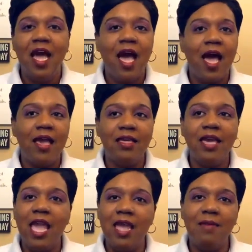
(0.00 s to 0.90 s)
I mm-hmm.
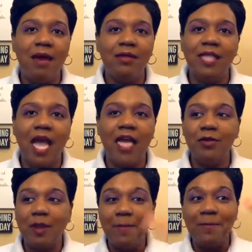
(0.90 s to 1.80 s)
came outside. It
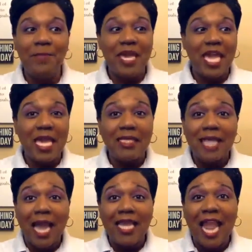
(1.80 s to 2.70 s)
was a big,
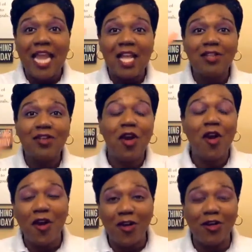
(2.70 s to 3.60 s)
gigantic
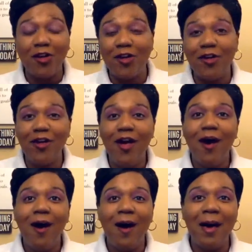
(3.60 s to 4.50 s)
turtle
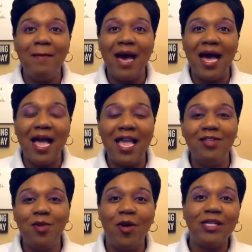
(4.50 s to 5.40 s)
on my
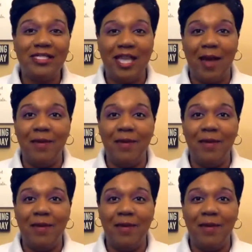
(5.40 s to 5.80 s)
doorstep.